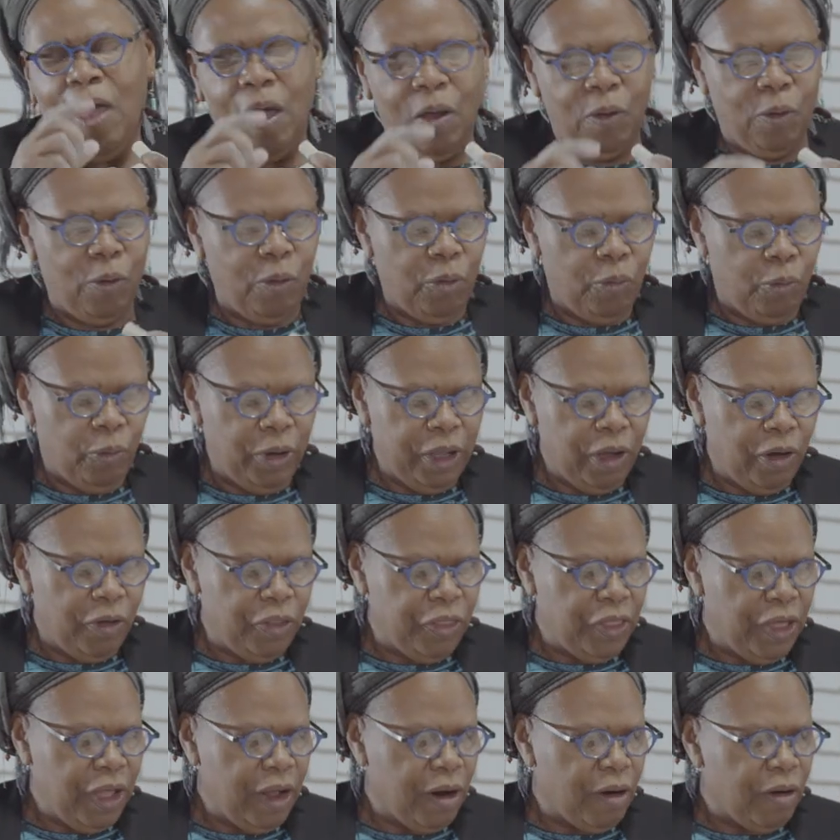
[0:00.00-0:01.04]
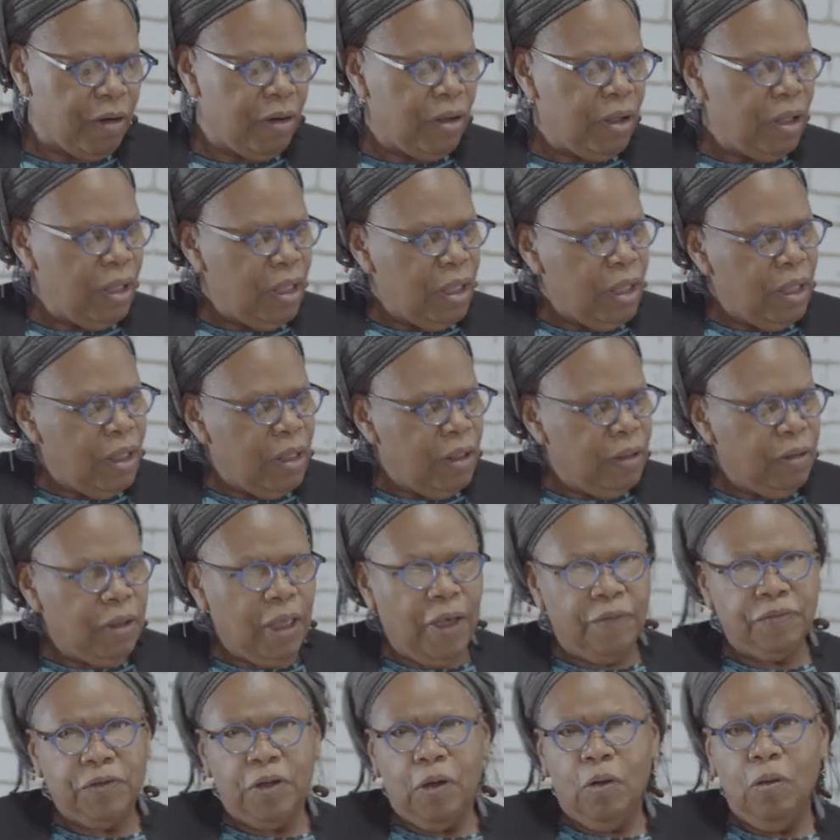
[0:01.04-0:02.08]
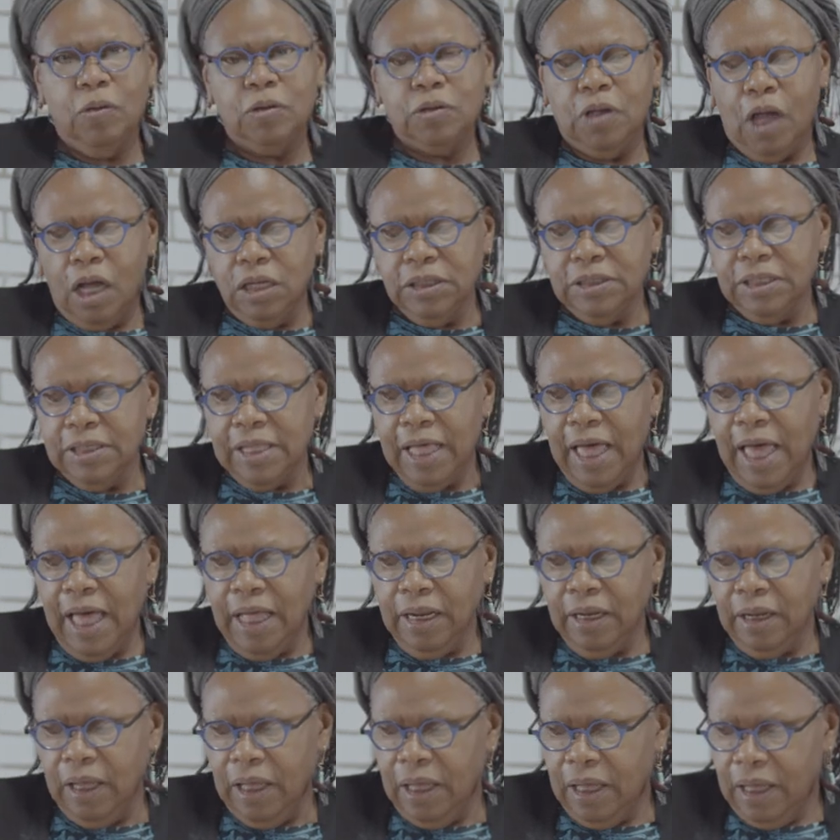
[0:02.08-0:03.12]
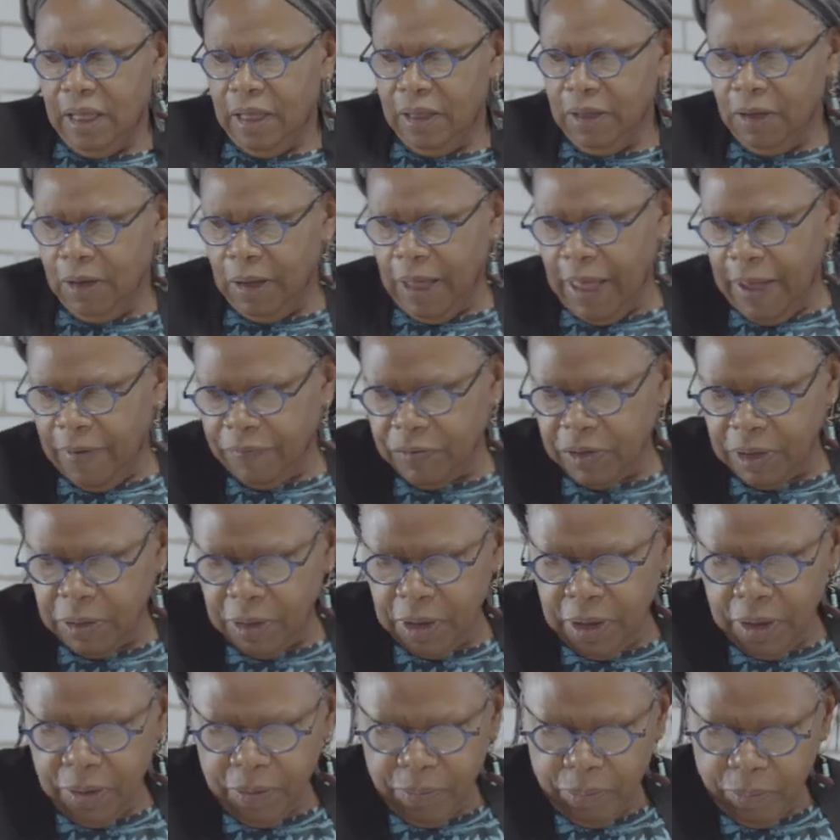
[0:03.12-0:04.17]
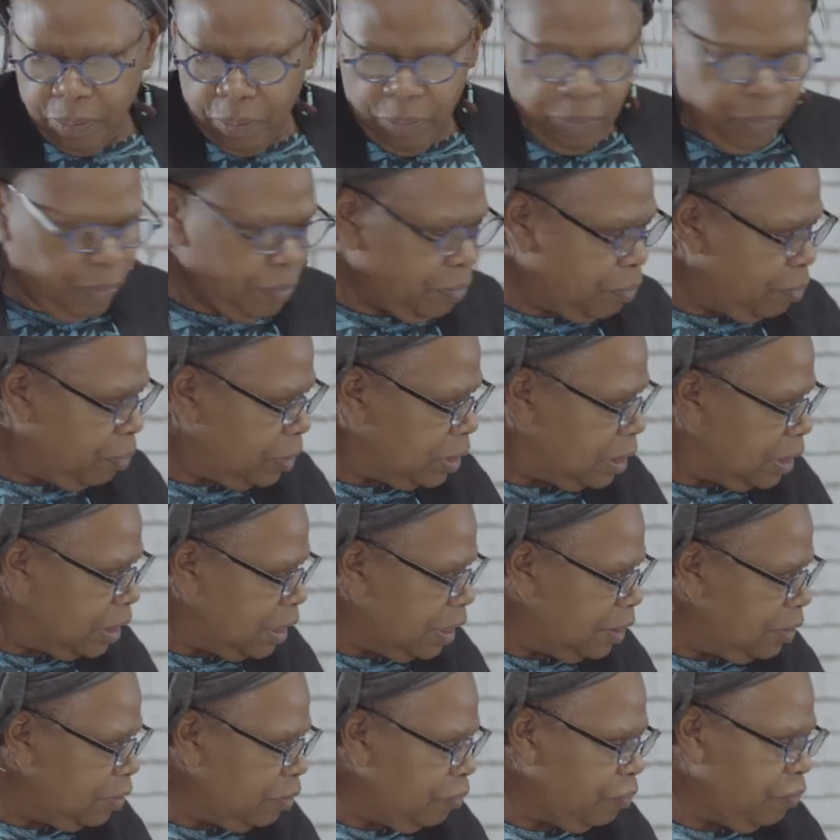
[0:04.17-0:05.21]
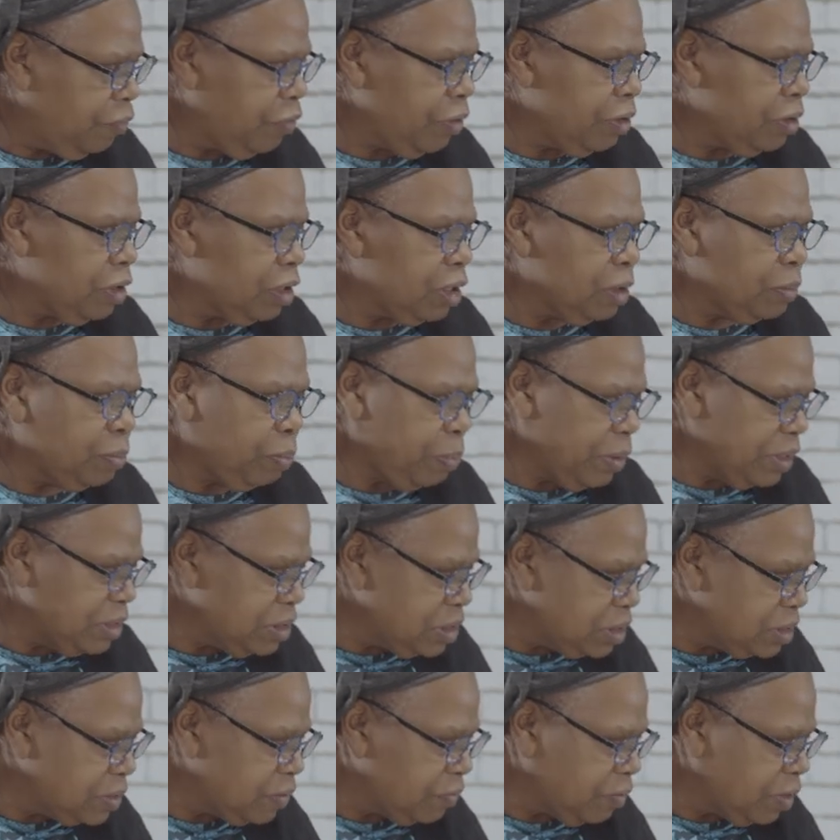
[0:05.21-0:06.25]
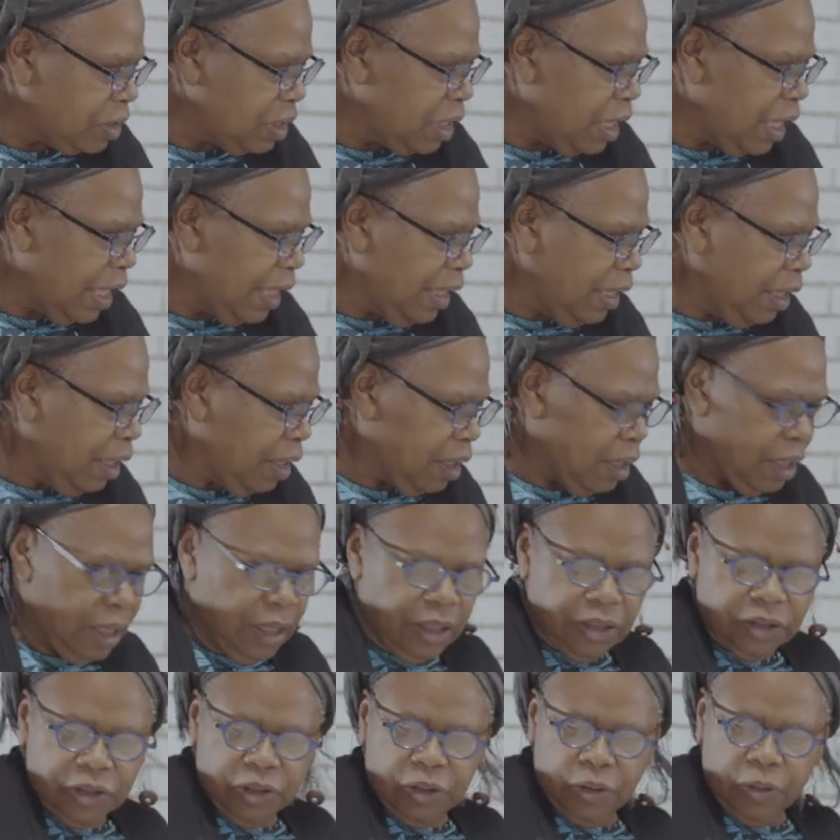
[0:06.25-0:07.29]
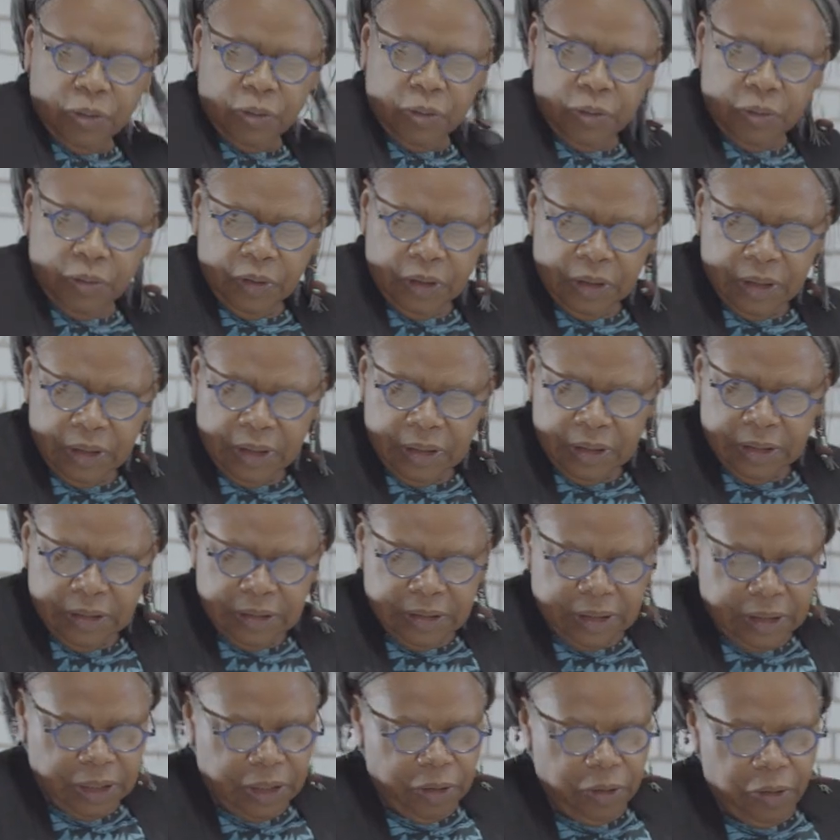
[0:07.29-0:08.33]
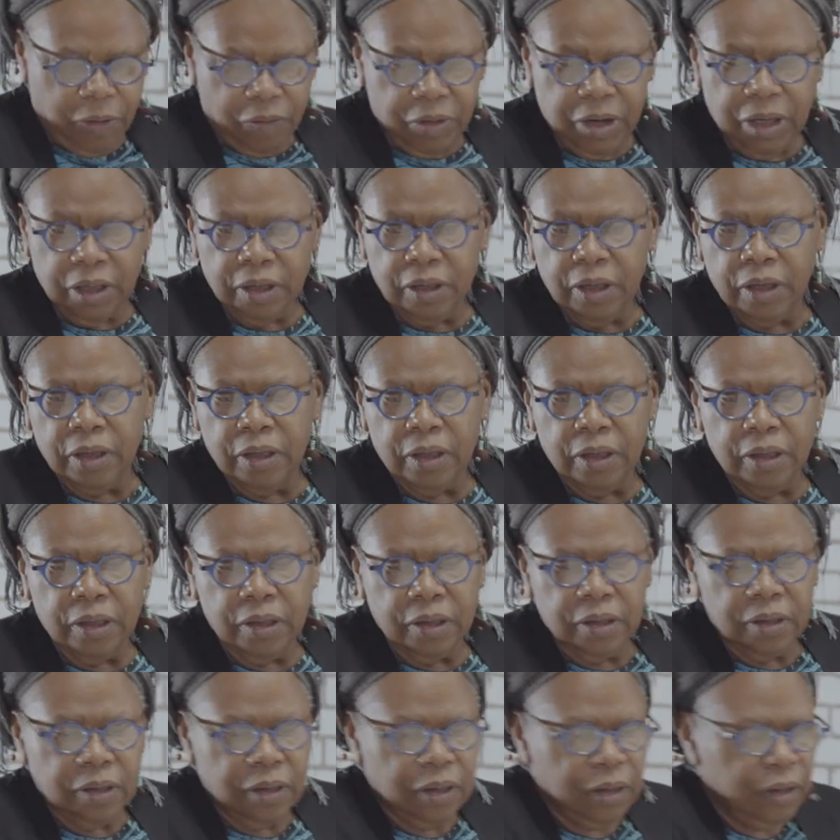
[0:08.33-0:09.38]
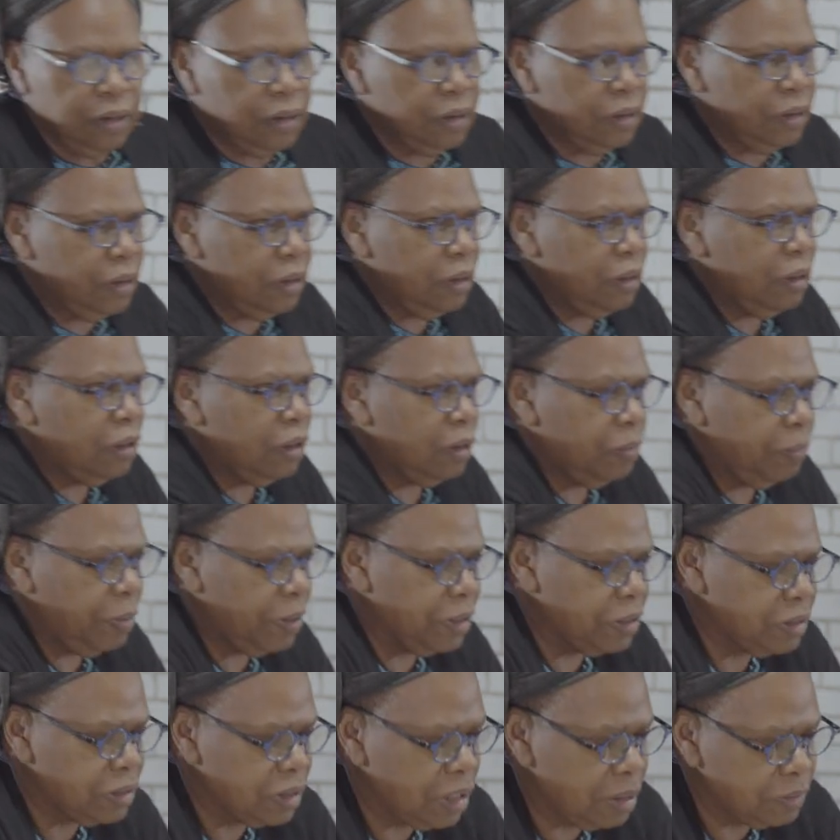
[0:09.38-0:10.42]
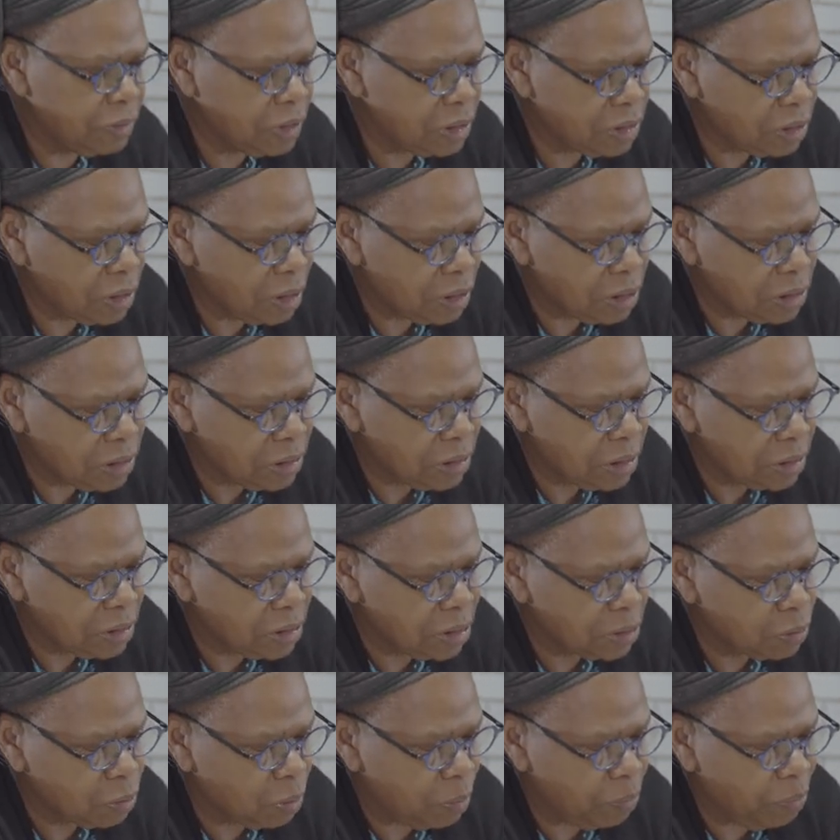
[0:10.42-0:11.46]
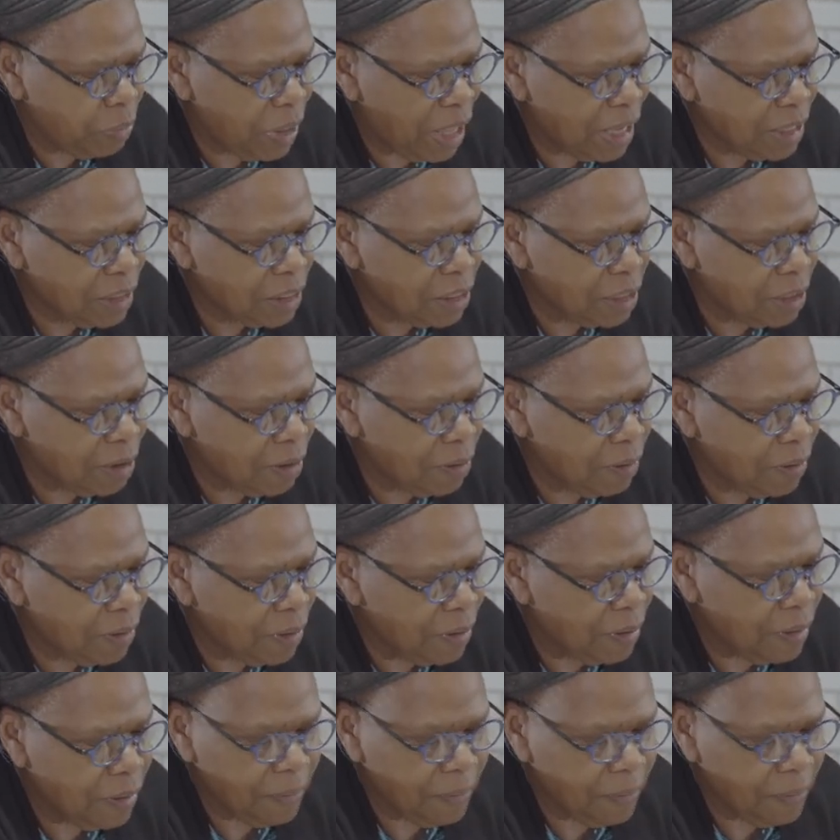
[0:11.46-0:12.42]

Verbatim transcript: no, we are there. You have to hold on to that. You have to get a few little pinches of clay to secure it. Little pinch, and I'm just going to stick this one back there.